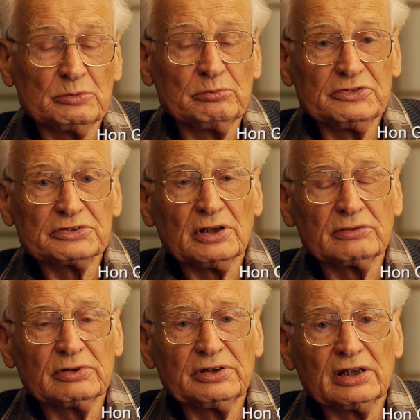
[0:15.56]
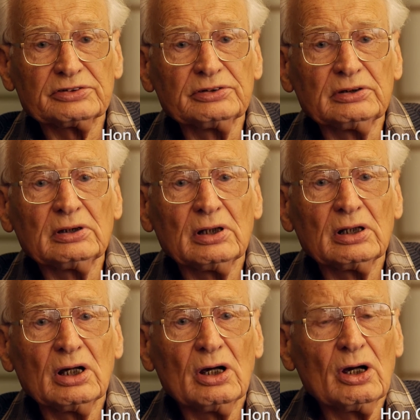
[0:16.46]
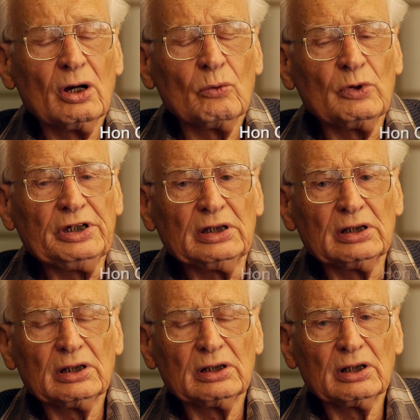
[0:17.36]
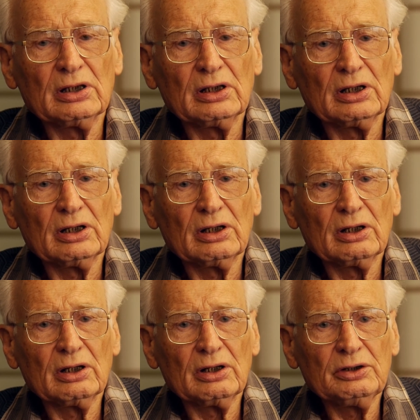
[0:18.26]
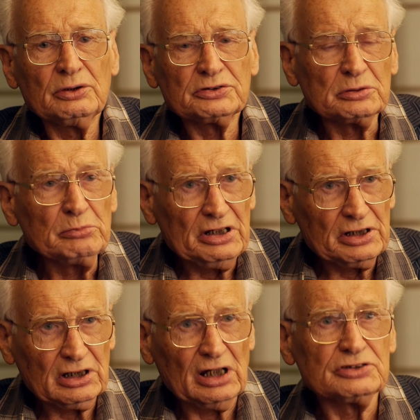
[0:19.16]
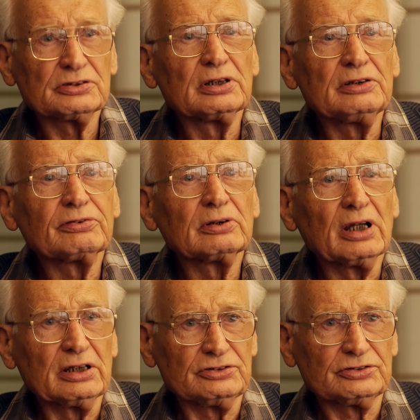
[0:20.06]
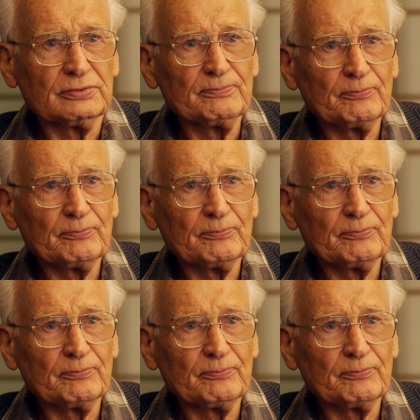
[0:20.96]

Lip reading: just over a dozen, we used to meet occasionally for a lunch.